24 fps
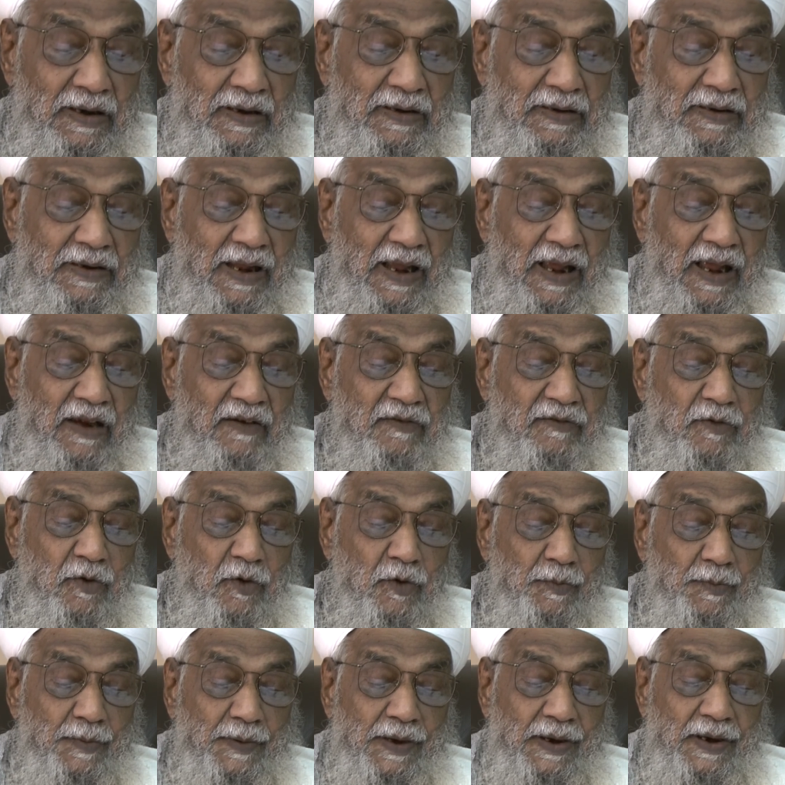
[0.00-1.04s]
there
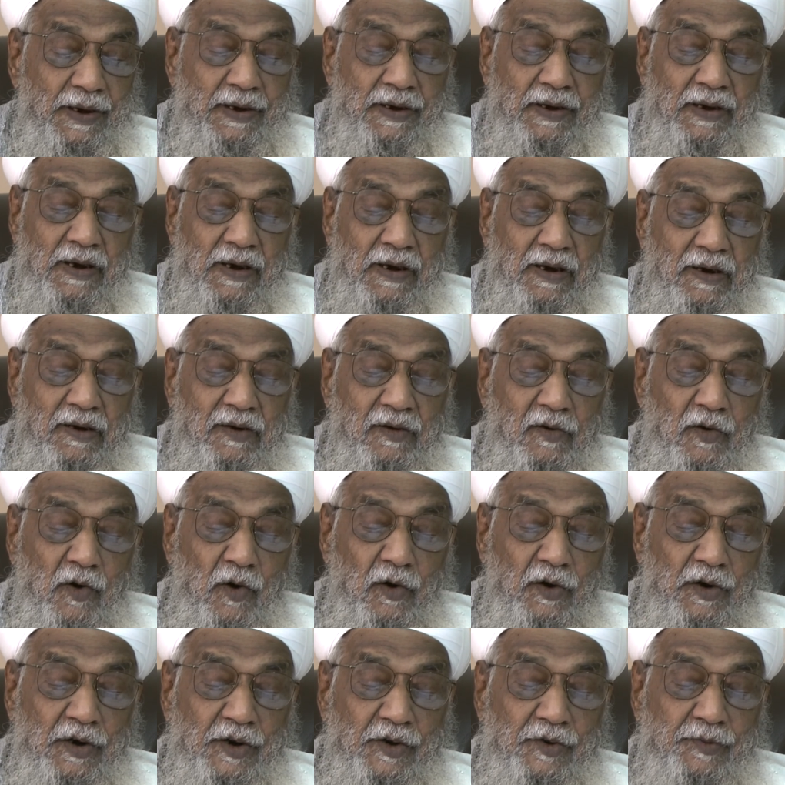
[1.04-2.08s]
would be
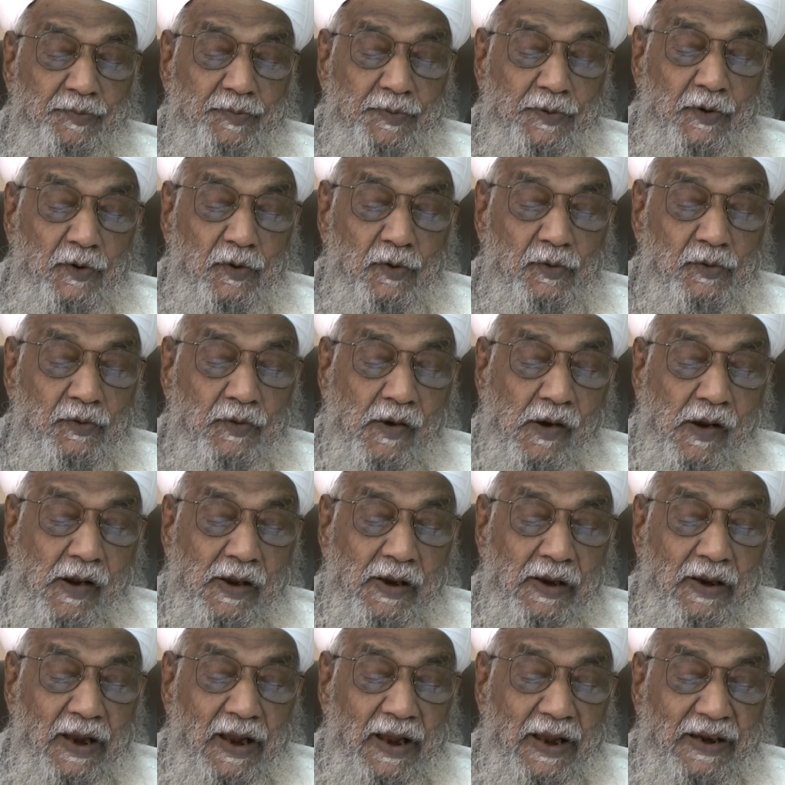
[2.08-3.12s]
no dispute
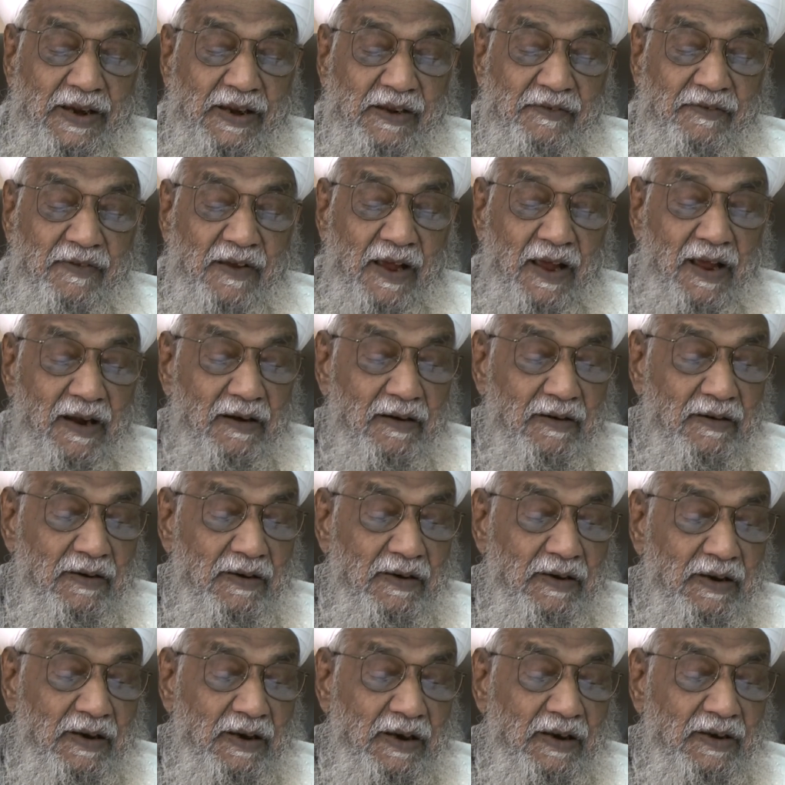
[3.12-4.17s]
anywhere
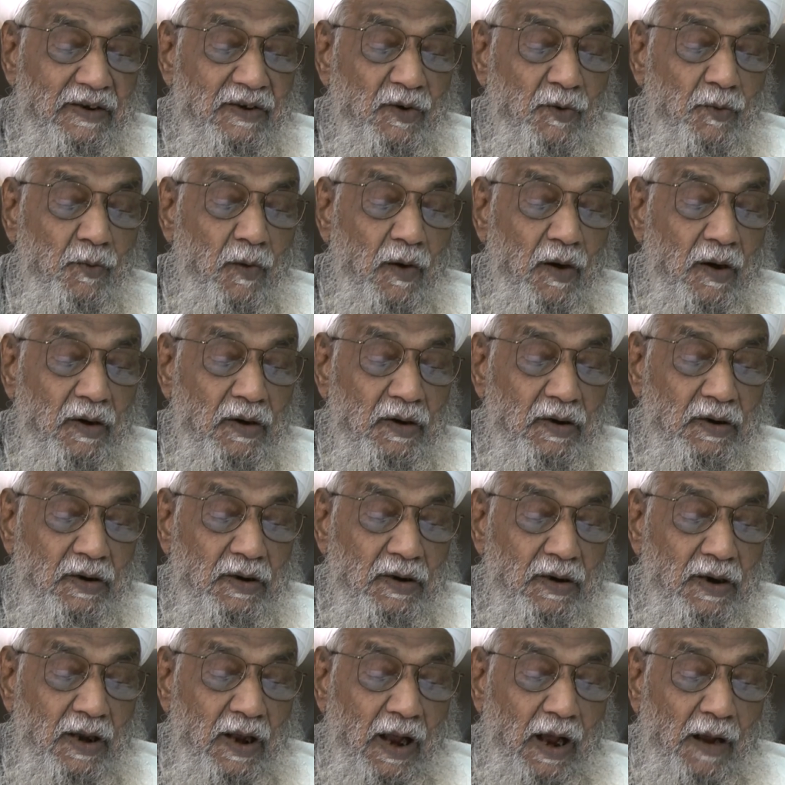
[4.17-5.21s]
in the world
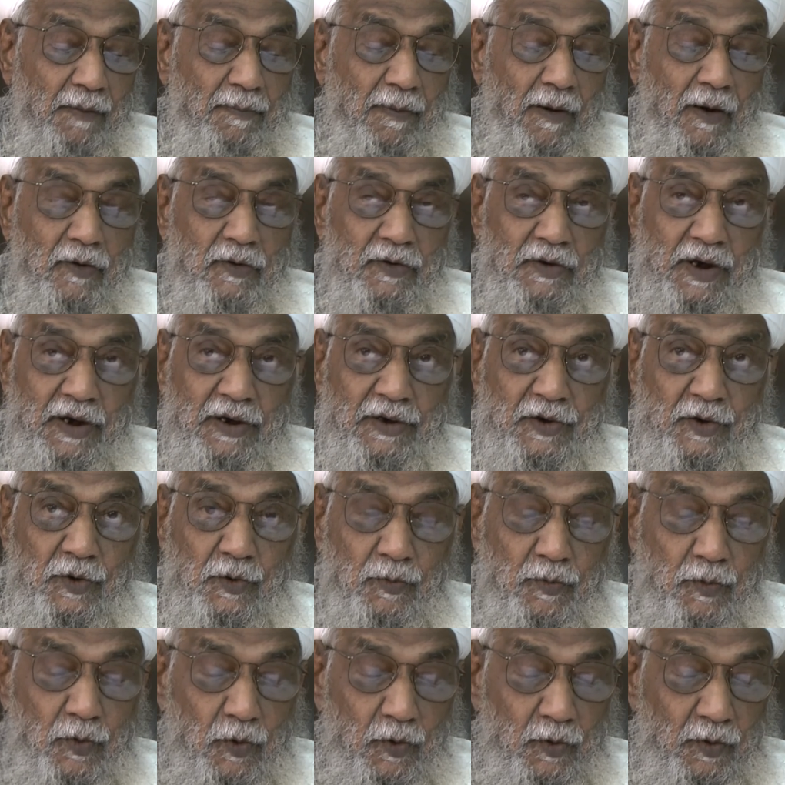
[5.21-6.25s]
about the new
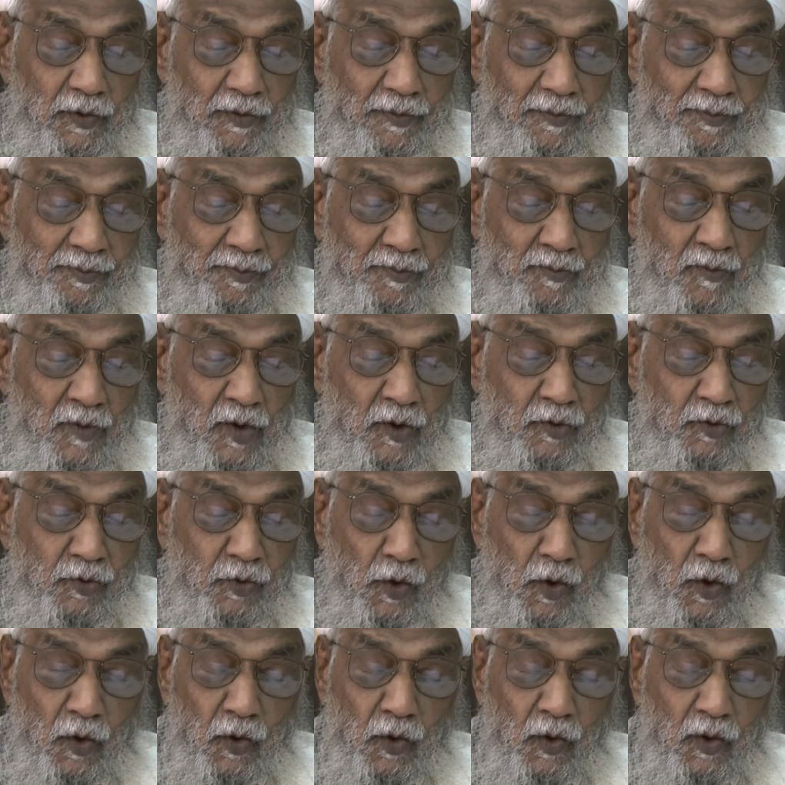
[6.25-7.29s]
moon.
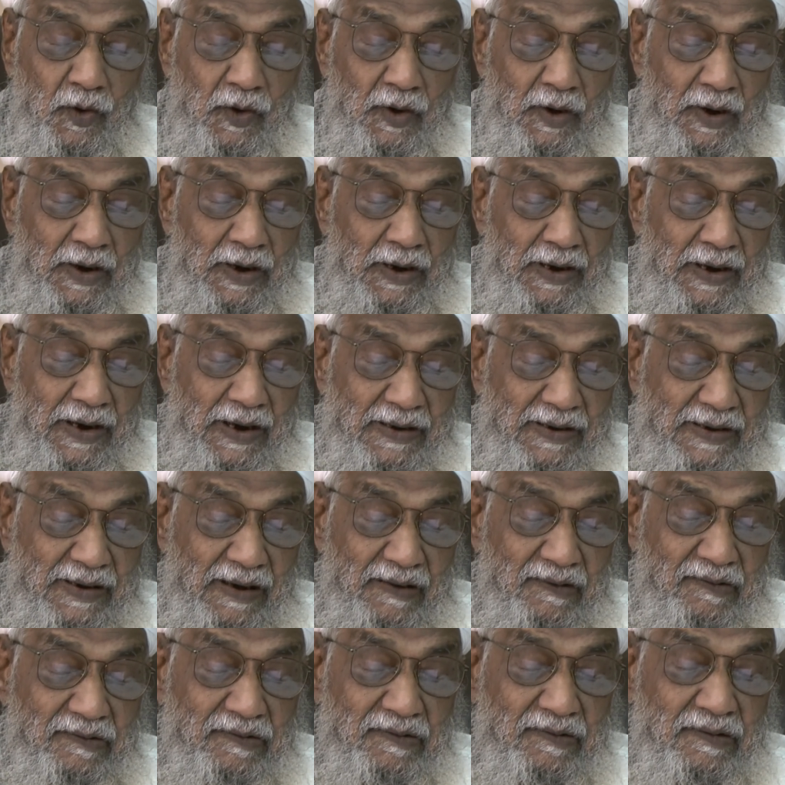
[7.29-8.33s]
So let
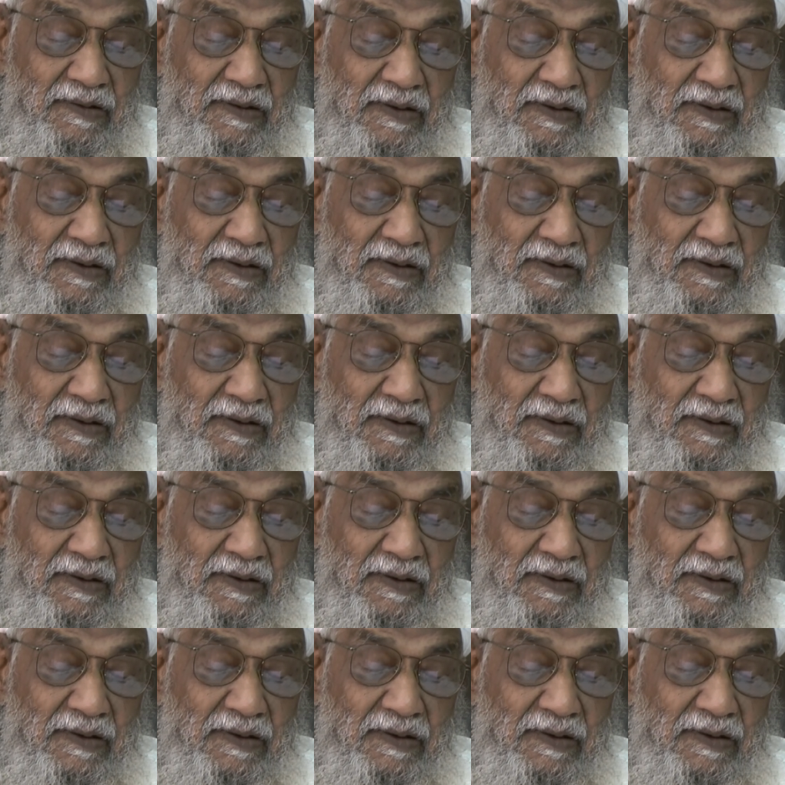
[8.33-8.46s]
us